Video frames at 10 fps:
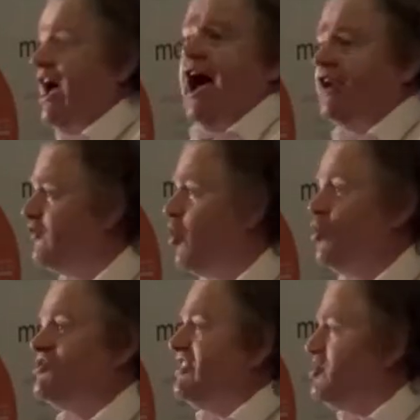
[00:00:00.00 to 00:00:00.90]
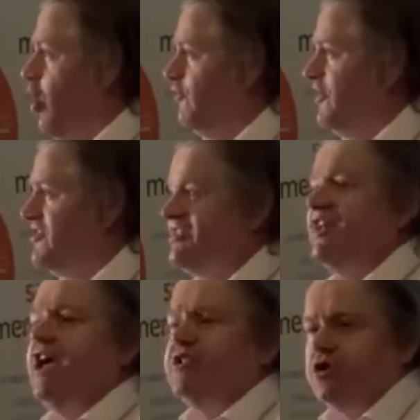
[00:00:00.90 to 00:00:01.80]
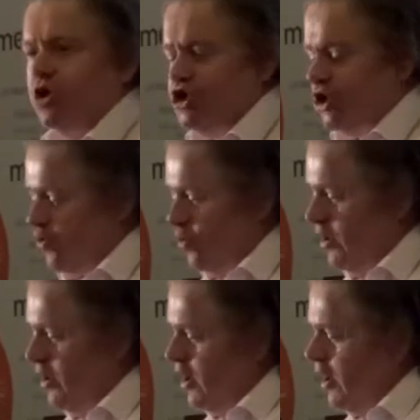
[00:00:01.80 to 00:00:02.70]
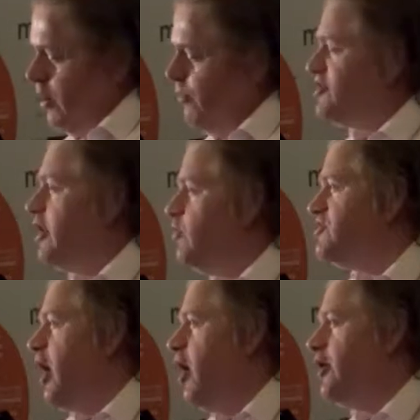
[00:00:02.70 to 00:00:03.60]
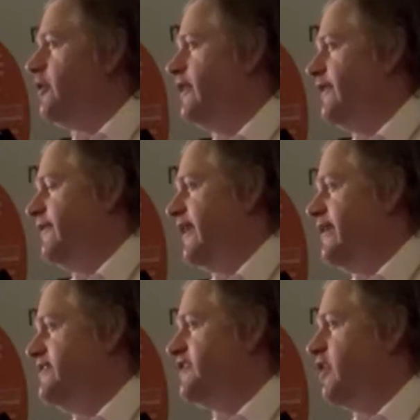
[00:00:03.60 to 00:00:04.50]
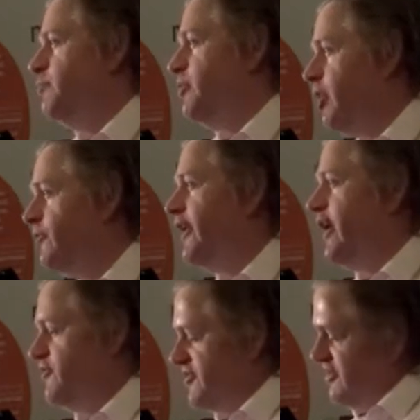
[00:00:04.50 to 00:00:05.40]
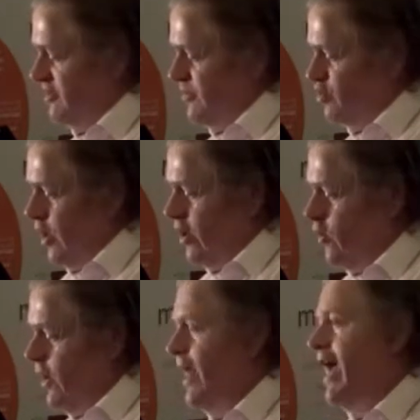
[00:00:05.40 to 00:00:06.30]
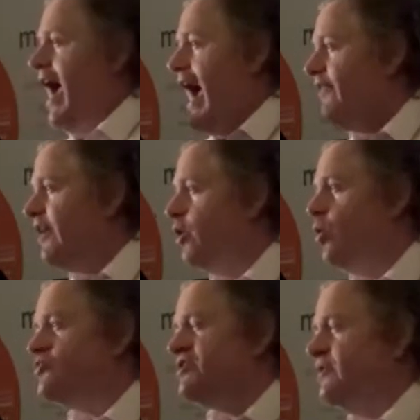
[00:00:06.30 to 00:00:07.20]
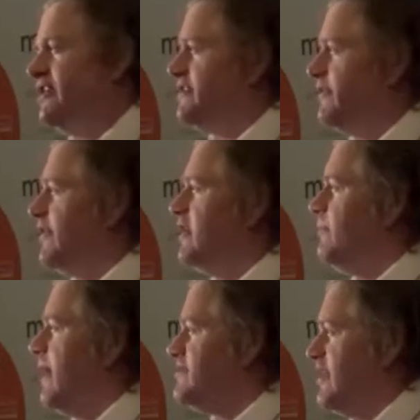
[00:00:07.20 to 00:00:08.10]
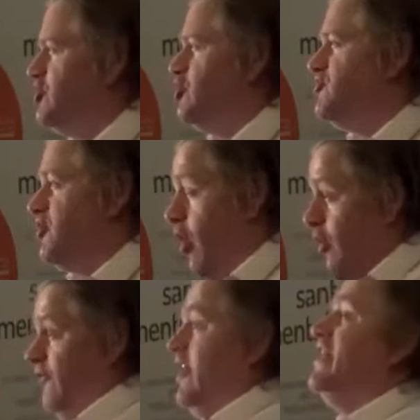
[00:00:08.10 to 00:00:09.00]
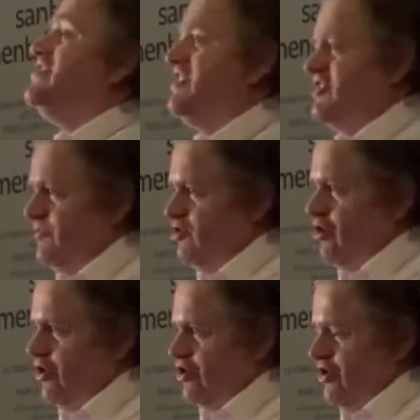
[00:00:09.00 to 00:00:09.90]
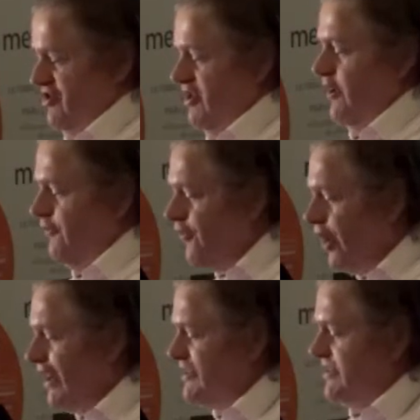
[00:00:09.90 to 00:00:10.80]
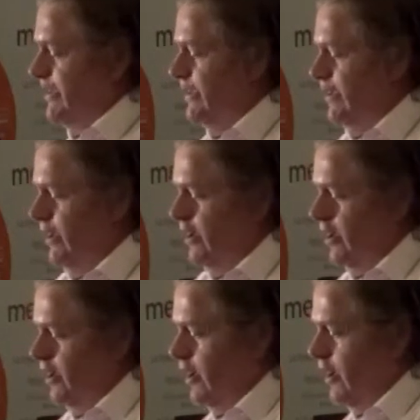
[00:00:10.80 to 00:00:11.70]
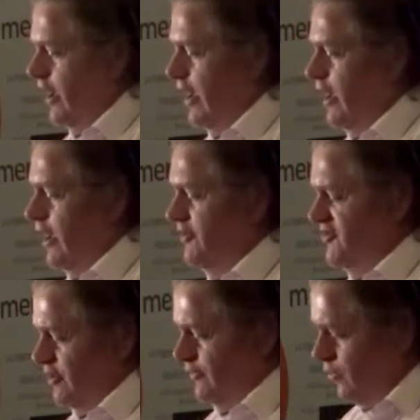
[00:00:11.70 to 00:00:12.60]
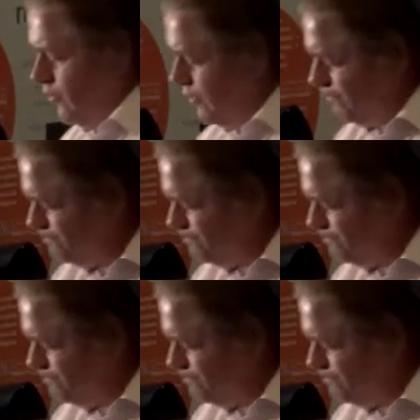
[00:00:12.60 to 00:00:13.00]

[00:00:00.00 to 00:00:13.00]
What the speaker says: And of course, that's obvious, it's logical. But I want to argue that they need to go beyond the health system as well, and they also need to think about issues of system structures, financing, and so forth.